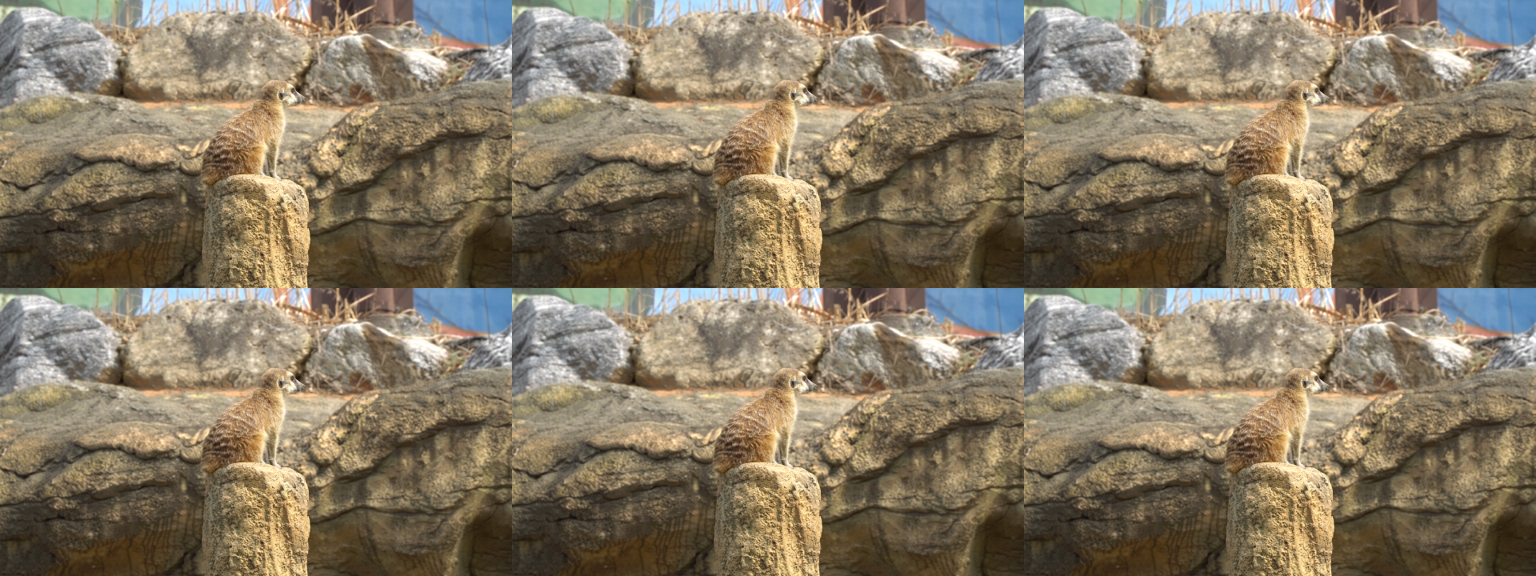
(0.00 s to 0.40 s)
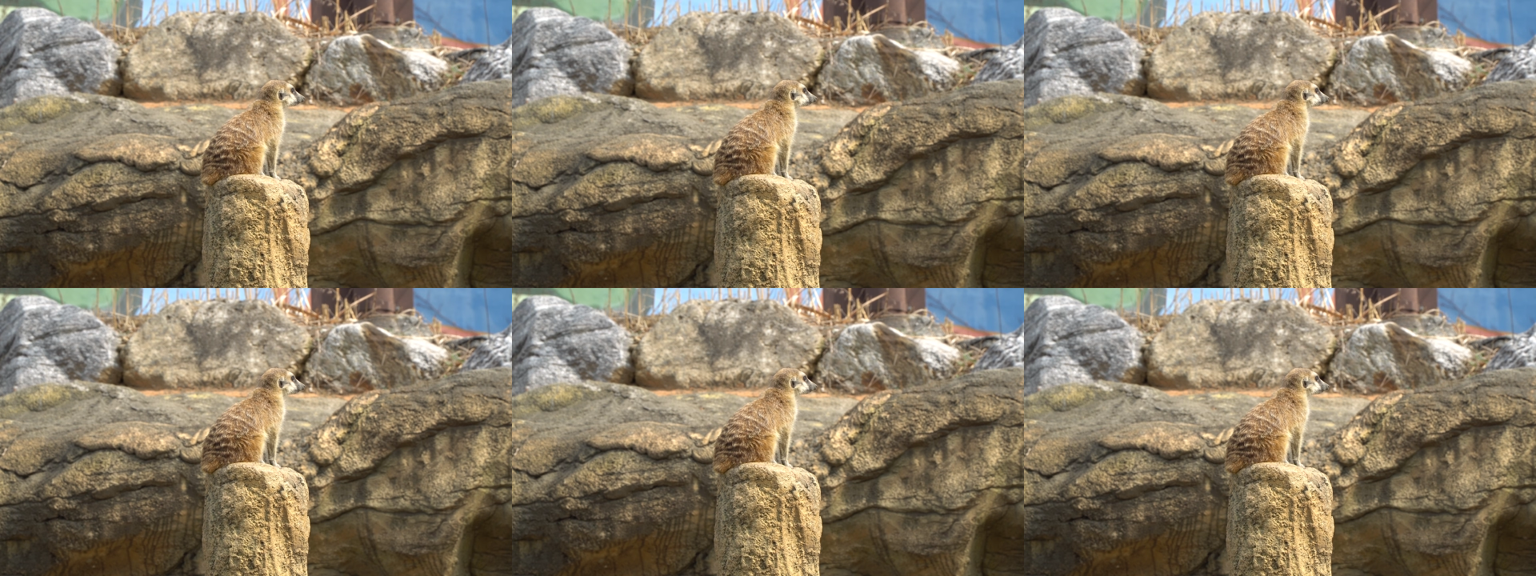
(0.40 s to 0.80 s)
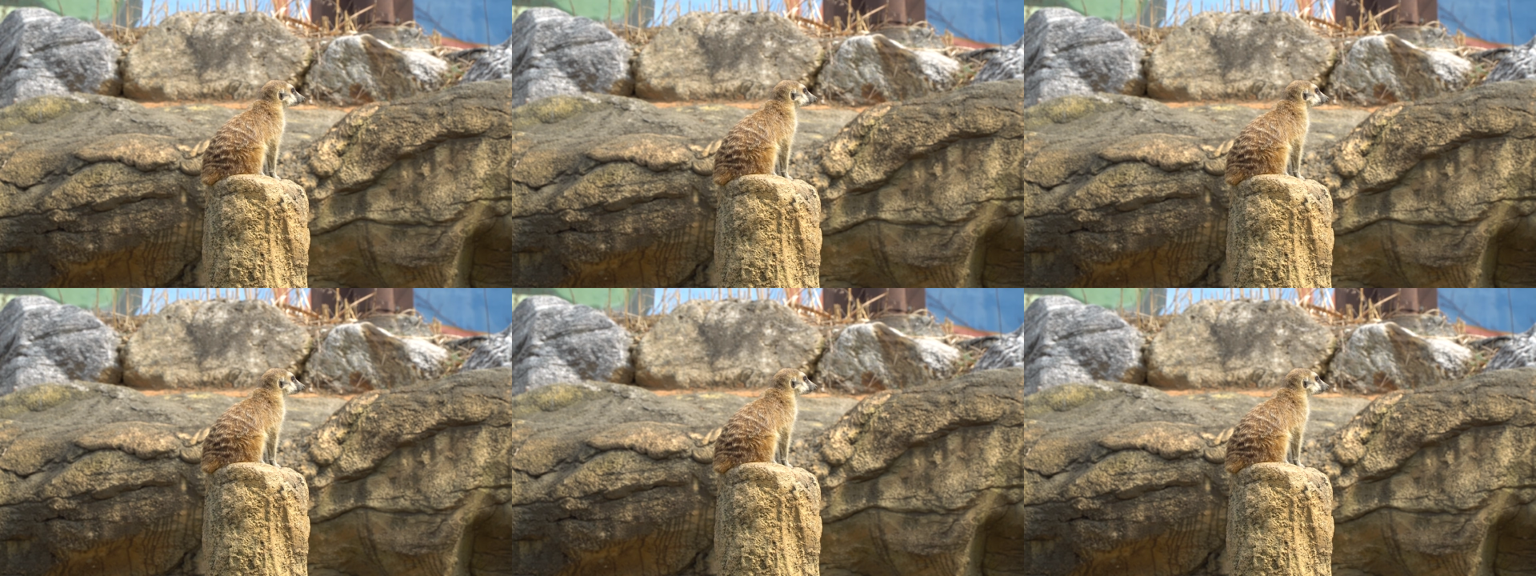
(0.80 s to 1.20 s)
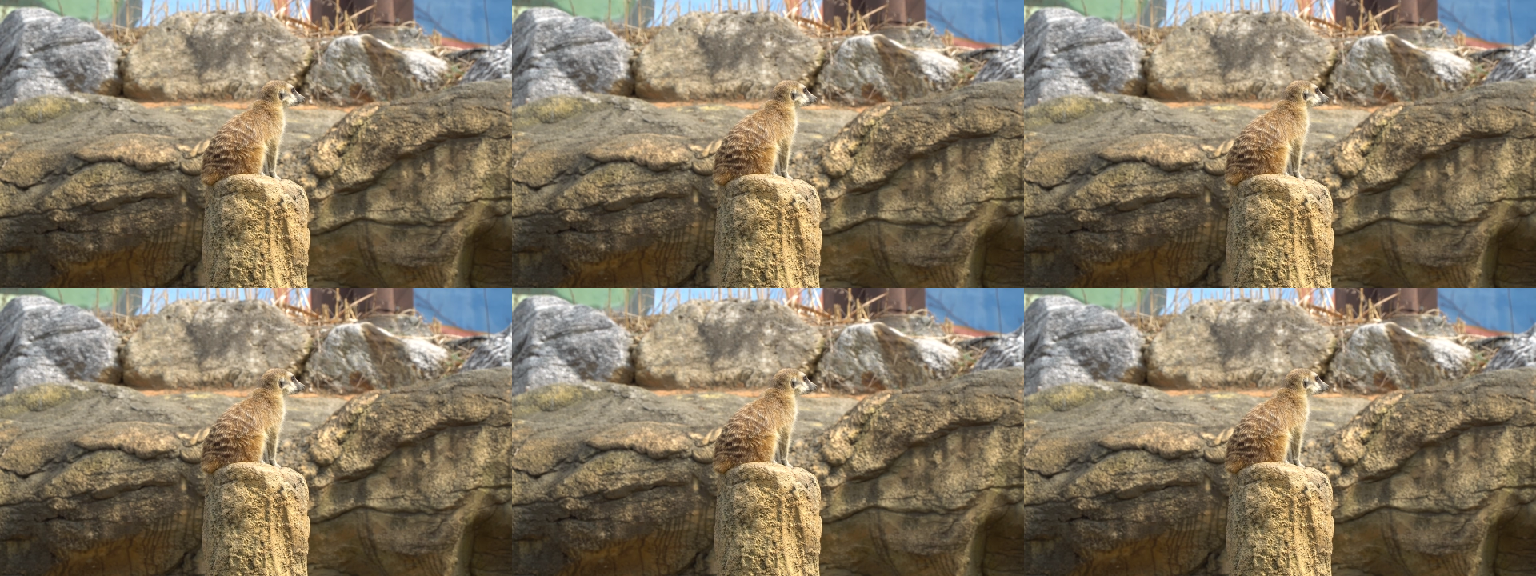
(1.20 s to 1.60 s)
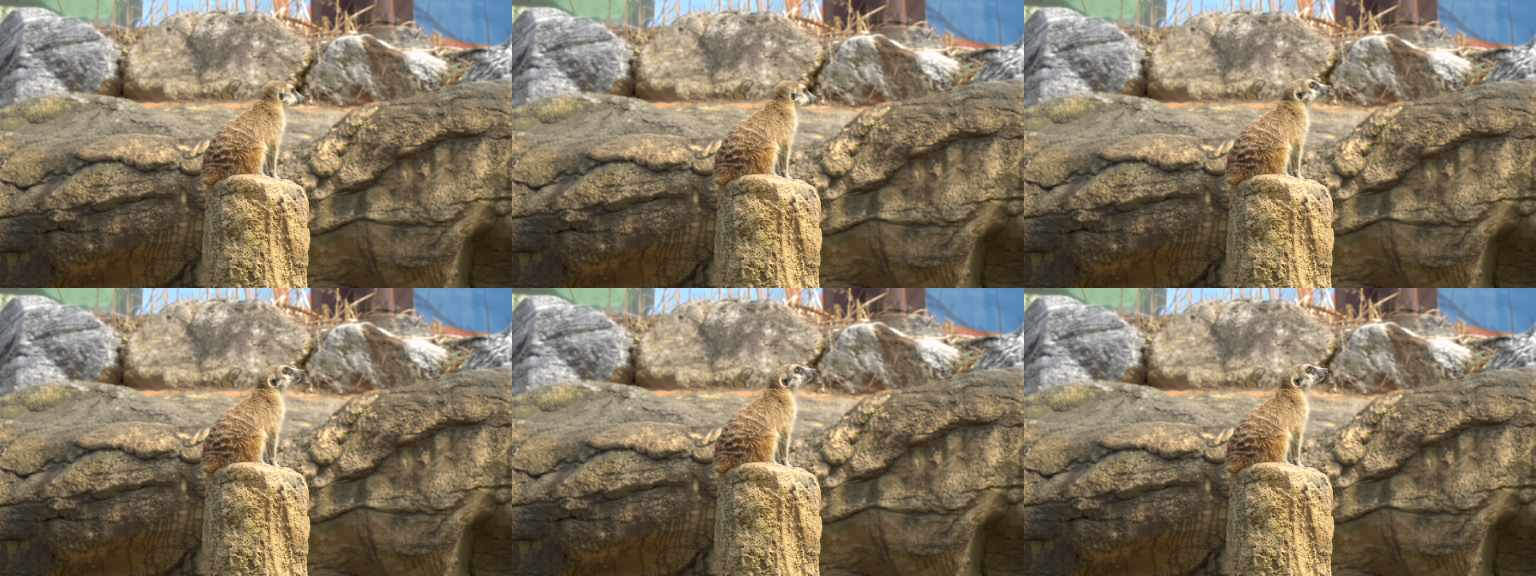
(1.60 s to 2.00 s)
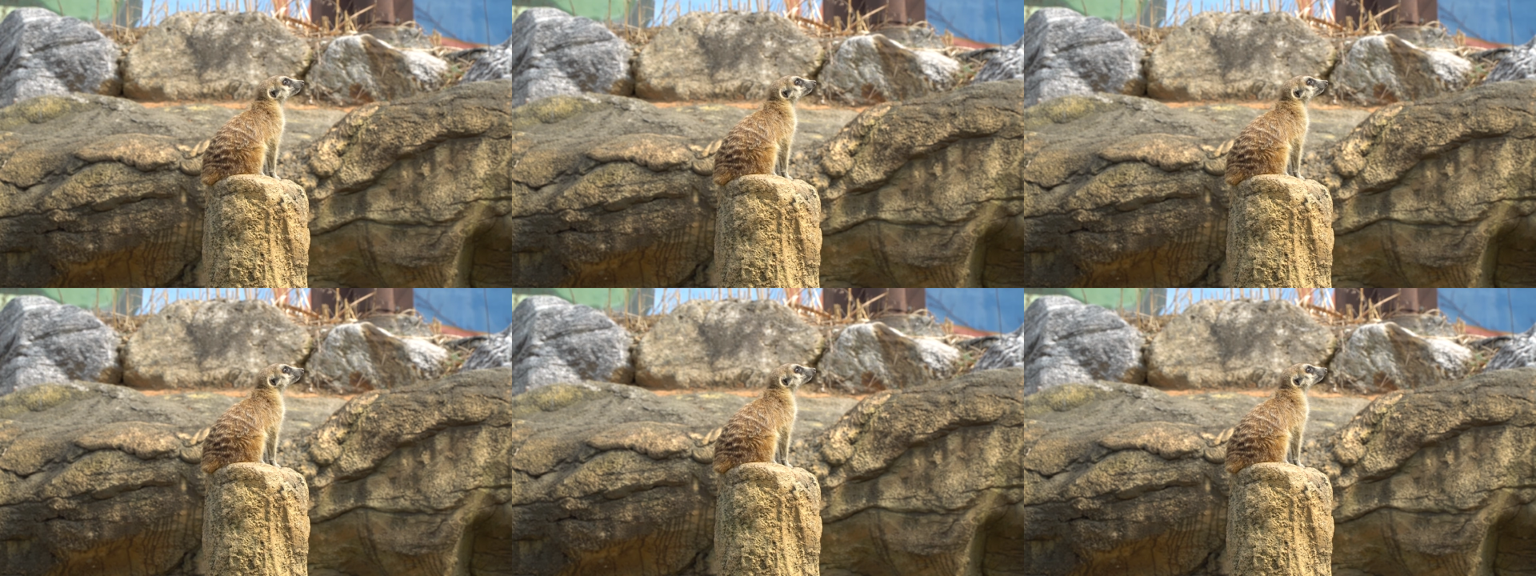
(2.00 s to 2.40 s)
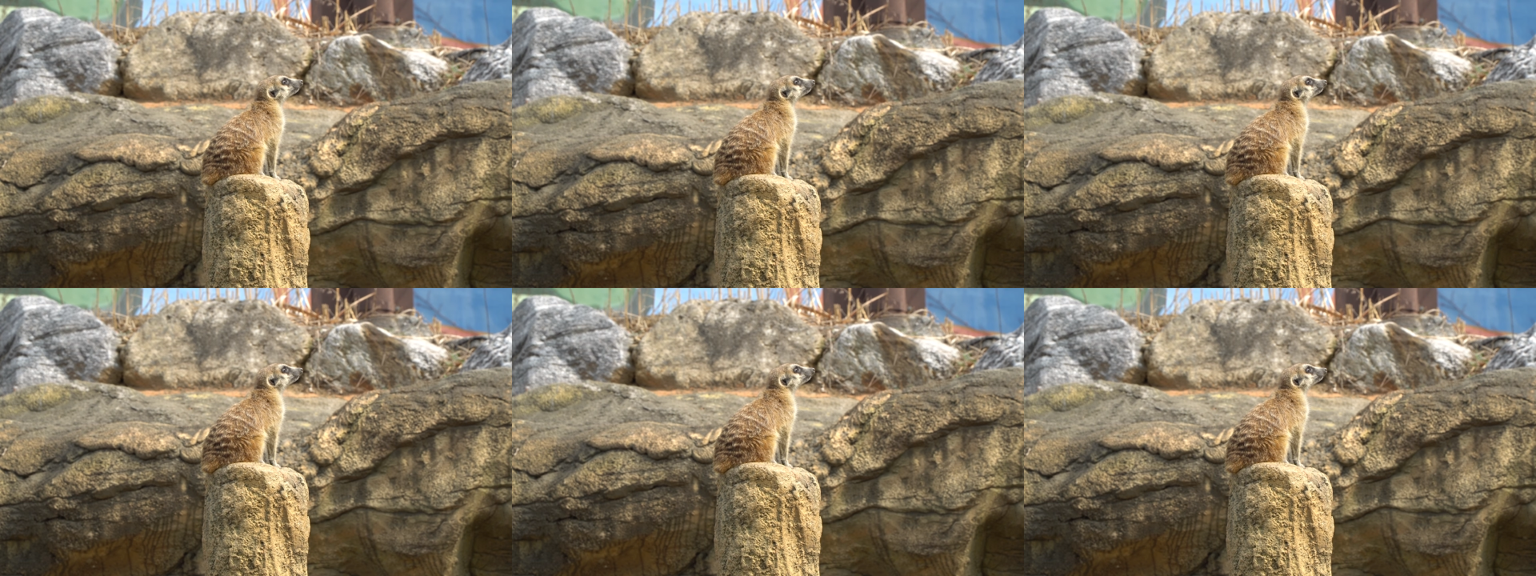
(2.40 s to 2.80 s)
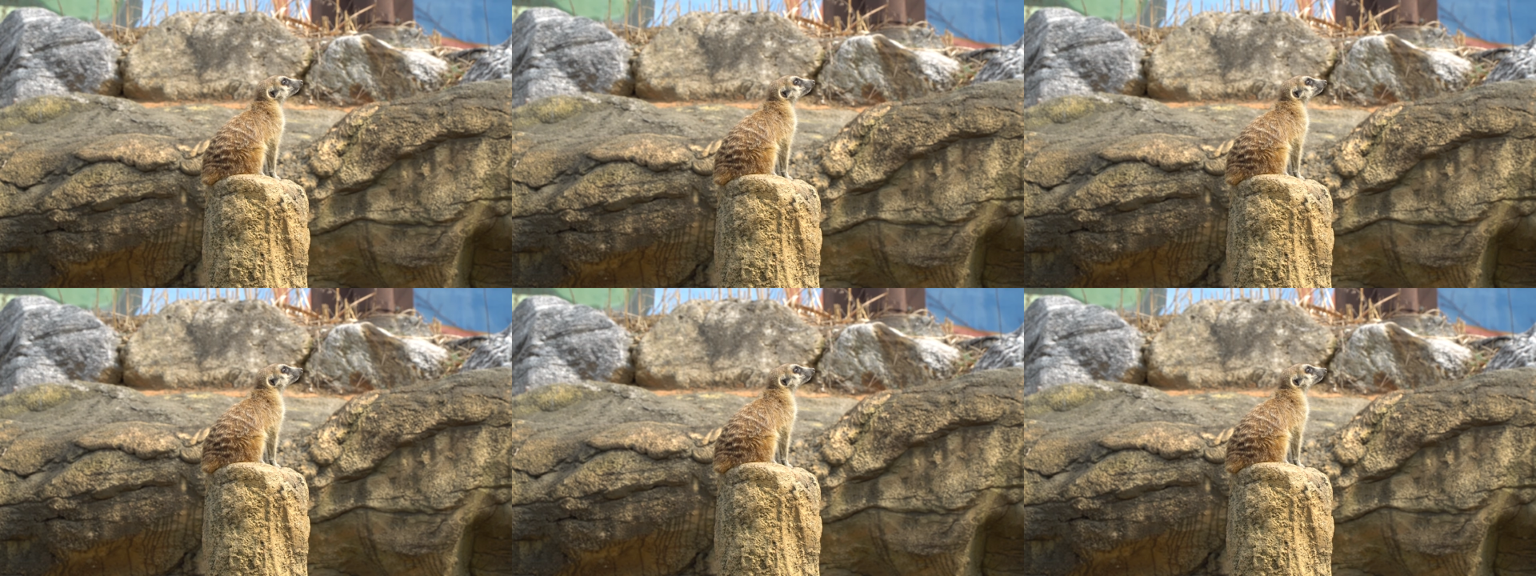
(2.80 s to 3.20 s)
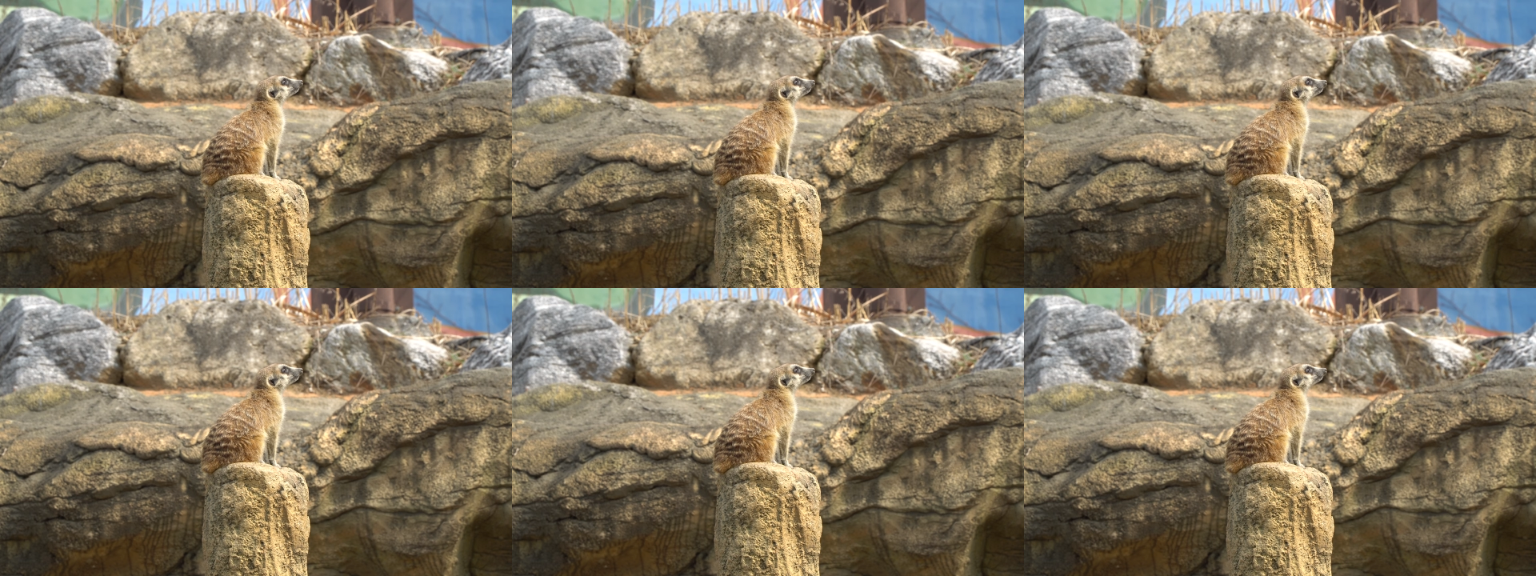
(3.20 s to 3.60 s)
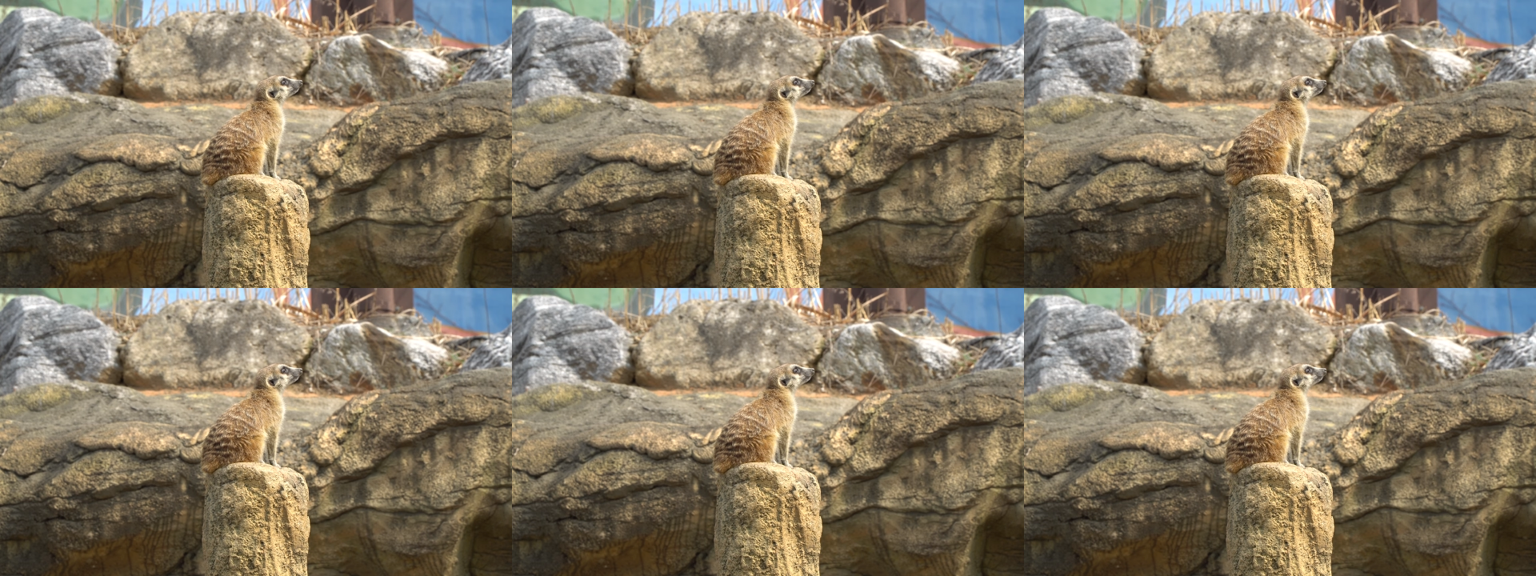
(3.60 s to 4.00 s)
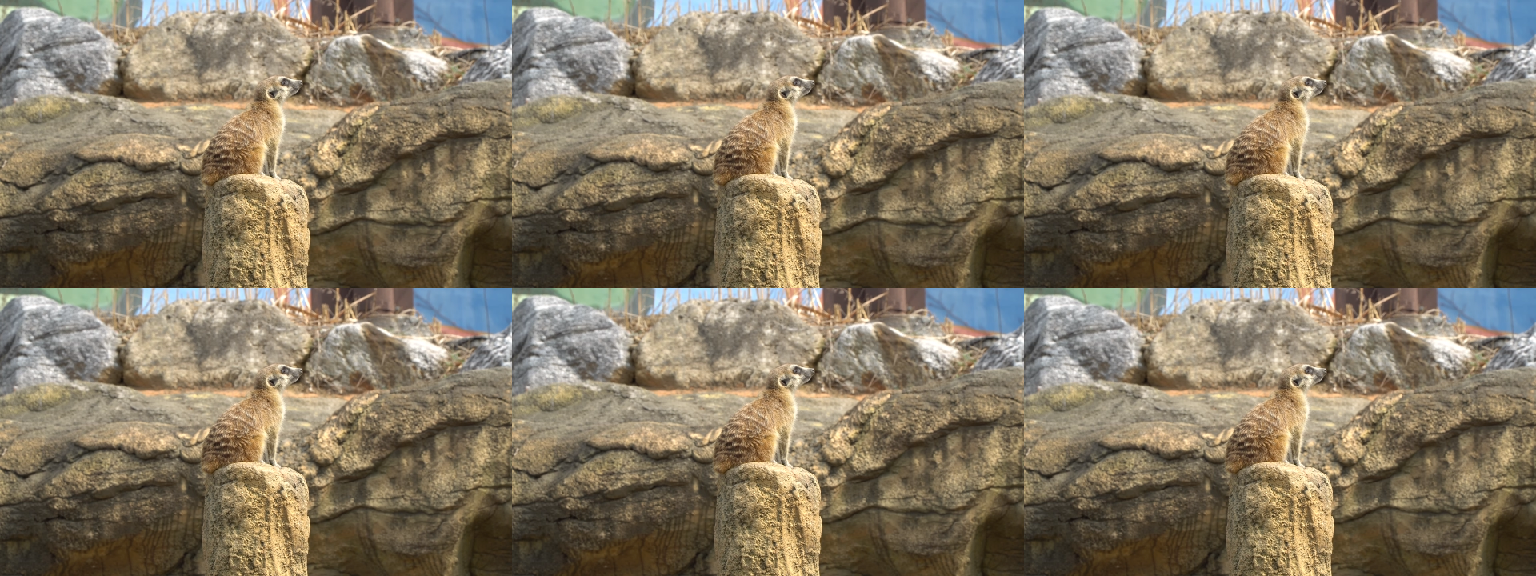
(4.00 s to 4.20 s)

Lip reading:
(no speaker visible)